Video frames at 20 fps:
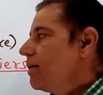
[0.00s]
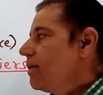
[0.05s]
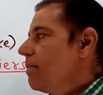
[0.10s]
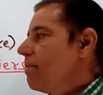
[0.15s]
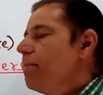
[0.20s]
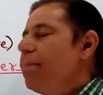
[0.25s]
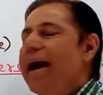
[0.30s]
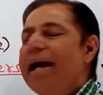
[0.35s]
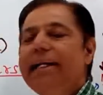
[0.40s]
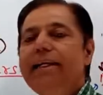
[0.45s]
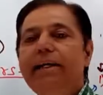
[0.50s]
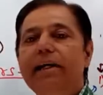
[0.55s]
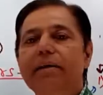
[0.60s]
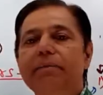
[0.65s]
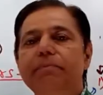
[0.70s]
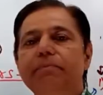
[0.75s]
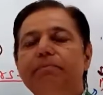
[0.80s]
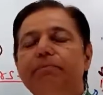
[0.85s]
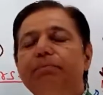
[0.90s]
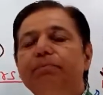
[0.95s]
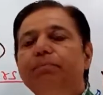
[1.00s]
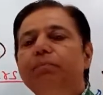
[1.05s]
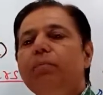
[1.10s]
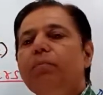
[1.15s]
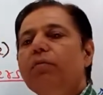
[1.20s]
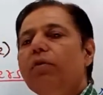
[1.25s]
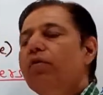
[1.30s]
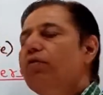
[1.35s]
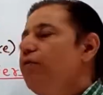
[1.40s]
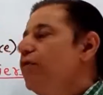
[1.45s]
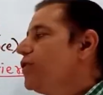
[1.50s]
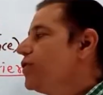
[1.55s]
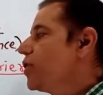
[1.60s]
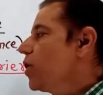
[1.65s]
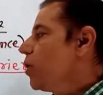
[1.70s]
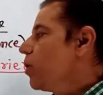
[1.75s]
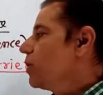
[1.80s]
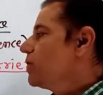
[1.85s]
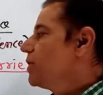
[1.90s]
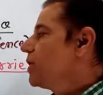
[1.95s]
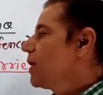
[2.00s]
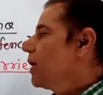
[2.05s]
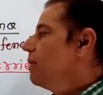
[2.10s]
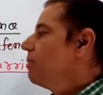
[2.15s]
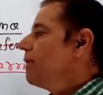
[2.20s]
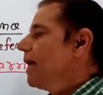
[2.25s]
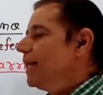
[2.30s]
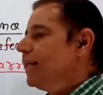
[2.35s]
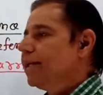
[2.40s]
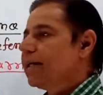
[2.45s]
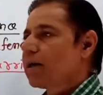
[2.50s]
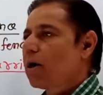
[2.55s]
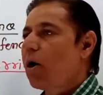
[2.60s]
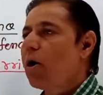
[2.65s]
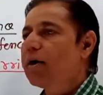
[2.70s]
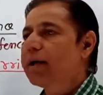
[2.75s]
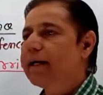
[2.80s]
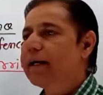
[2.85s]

barrier, physiological barrier, or